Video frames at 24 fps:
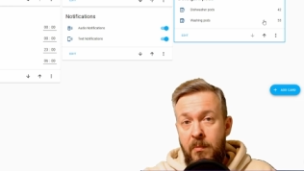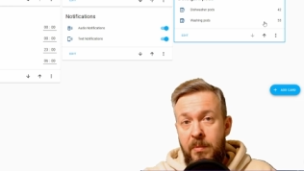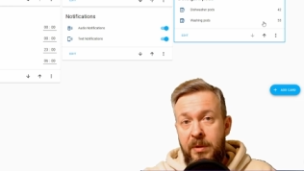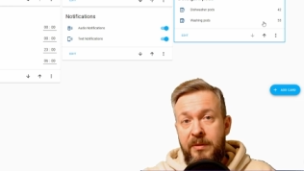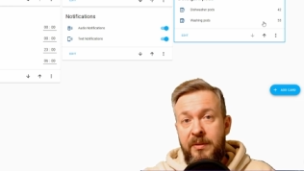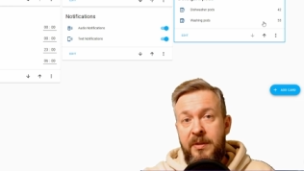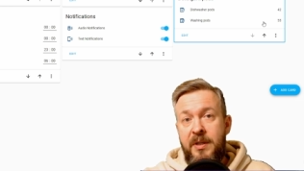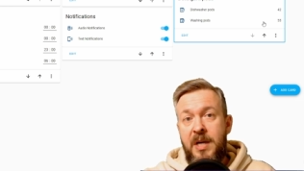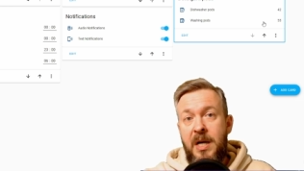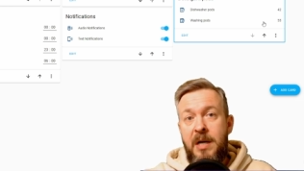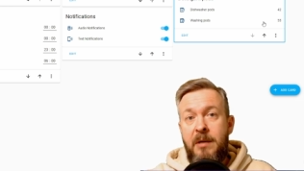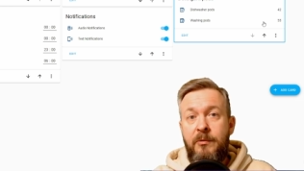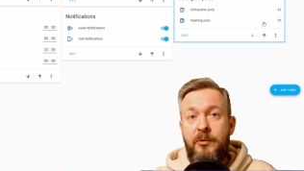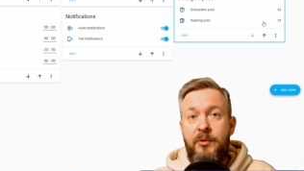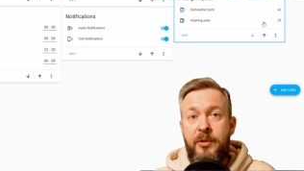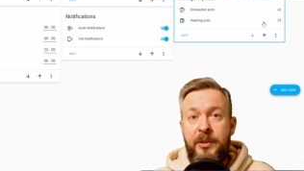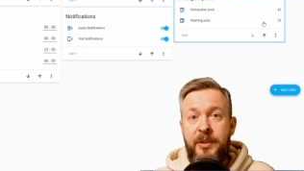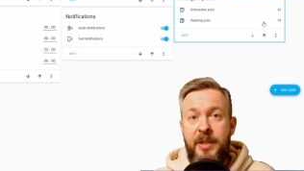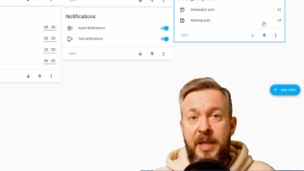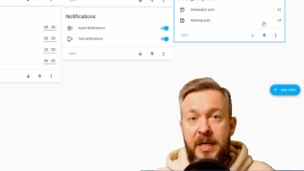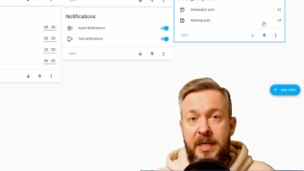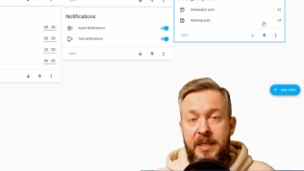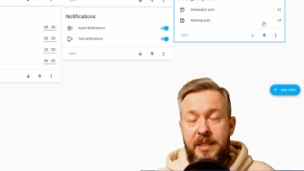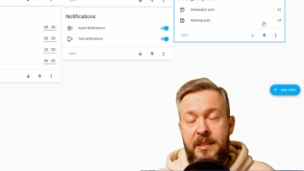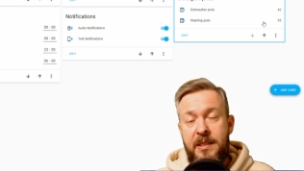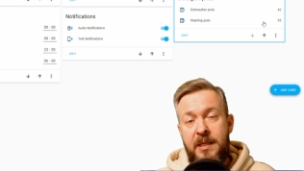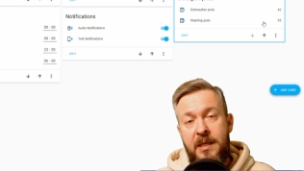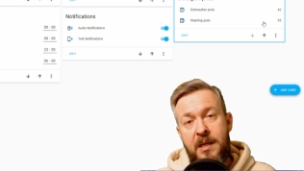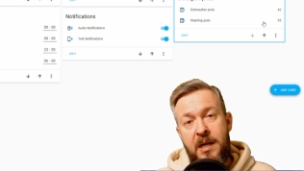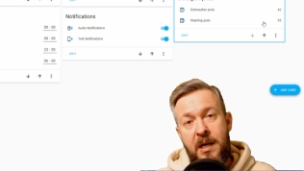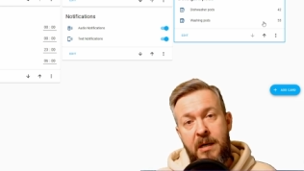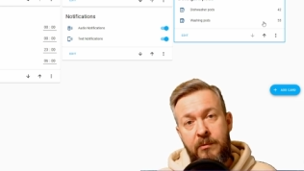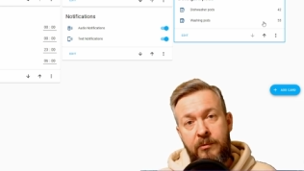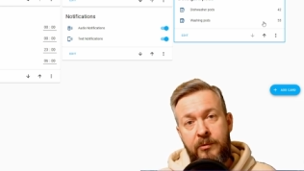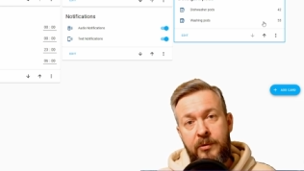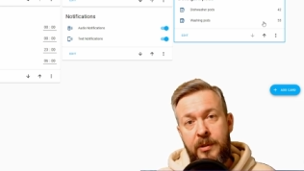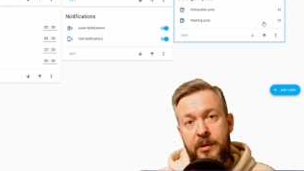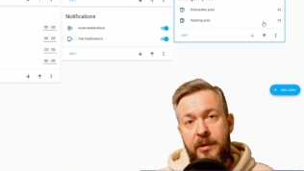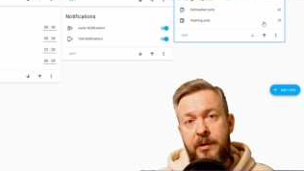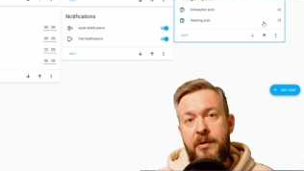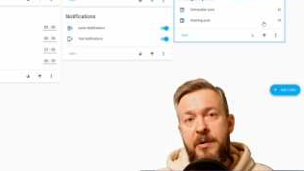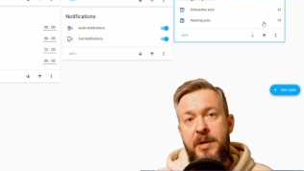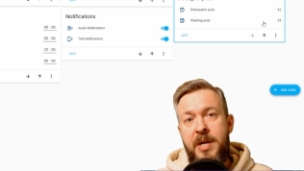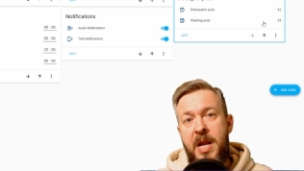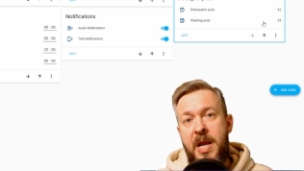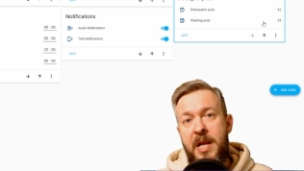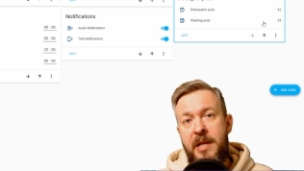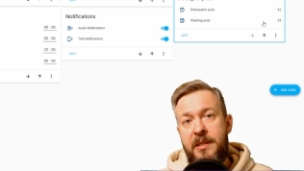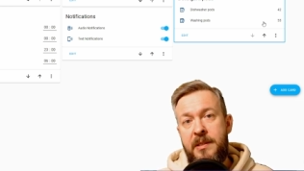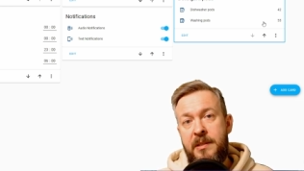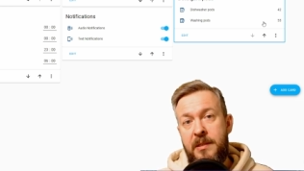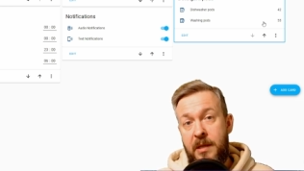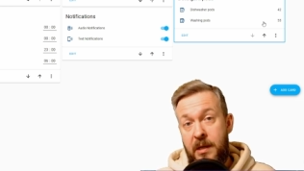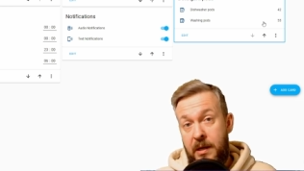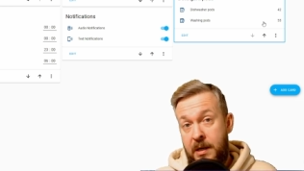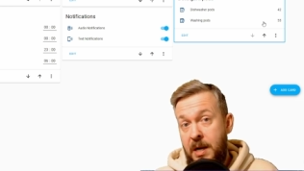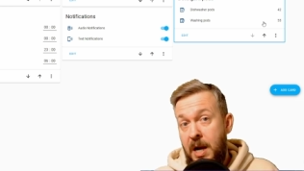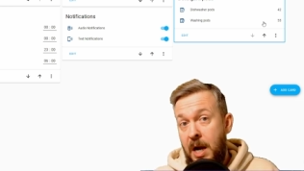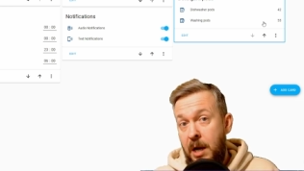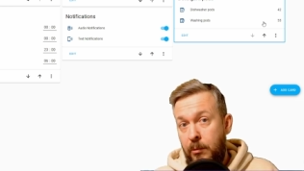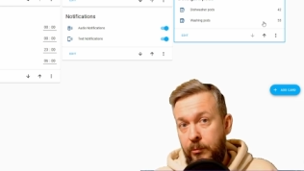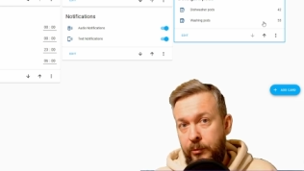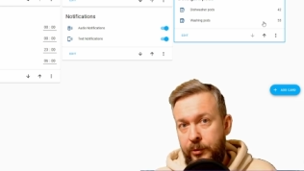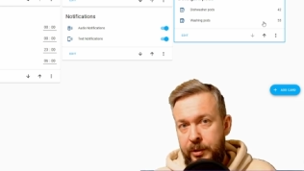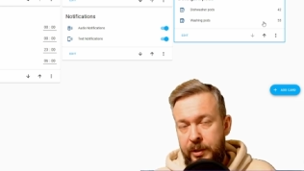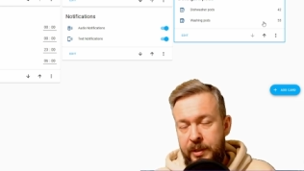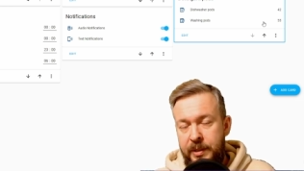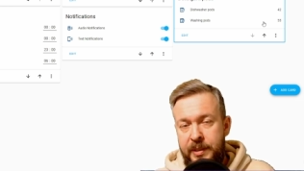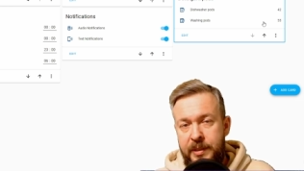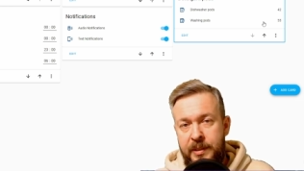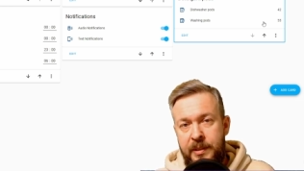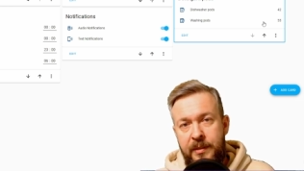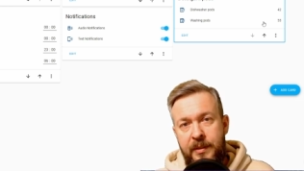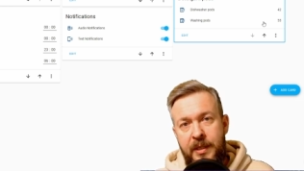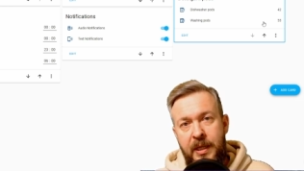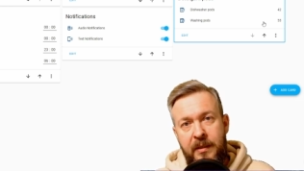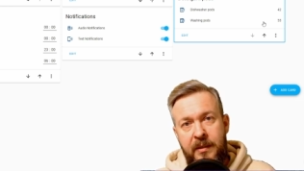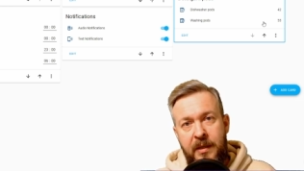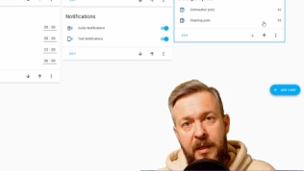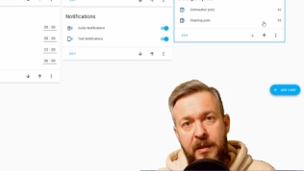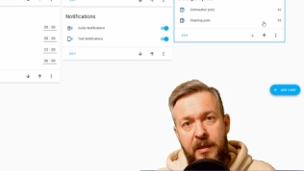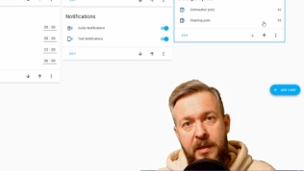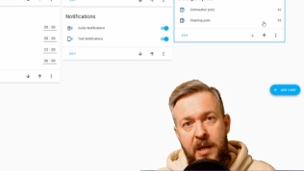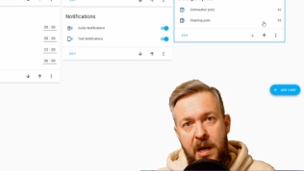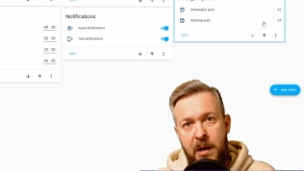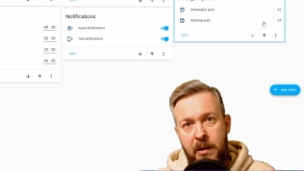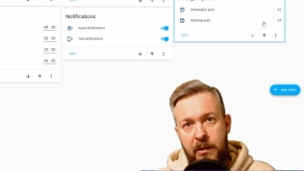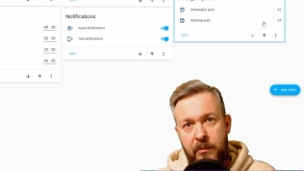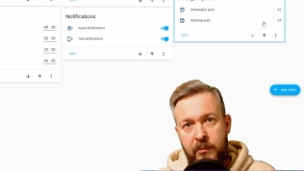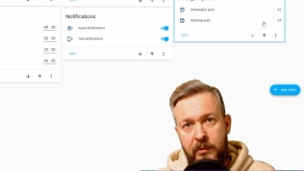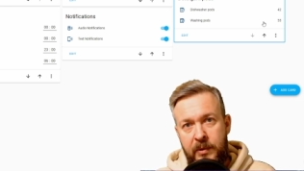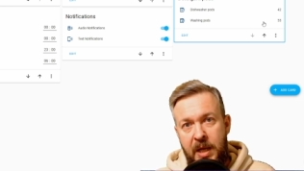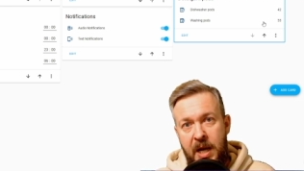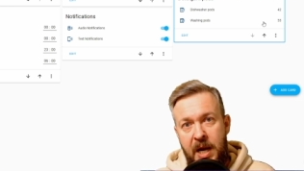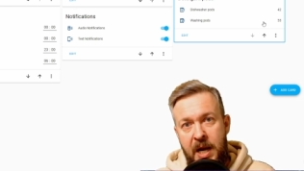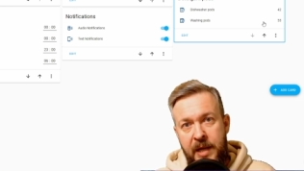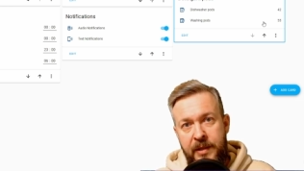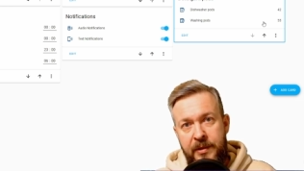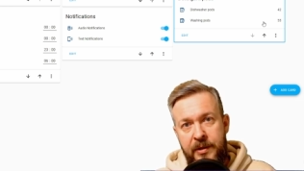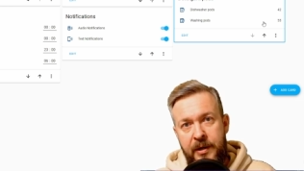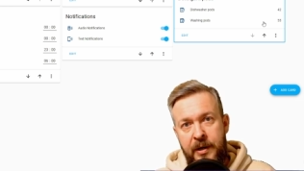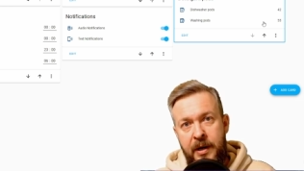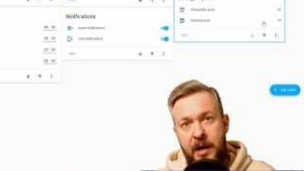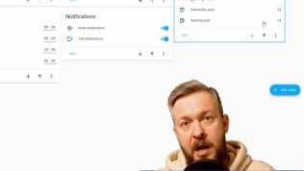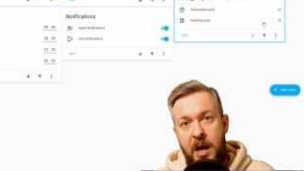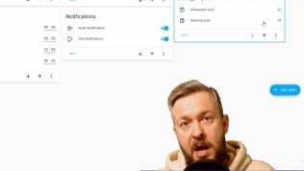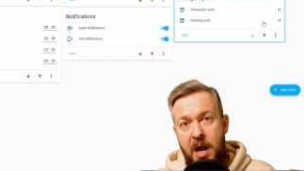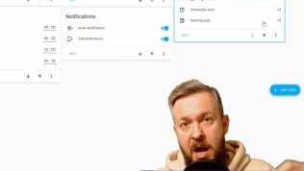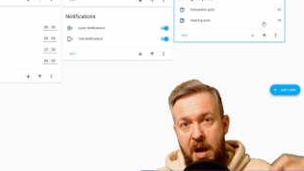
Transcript: What counter does? Counter creates counters that can count either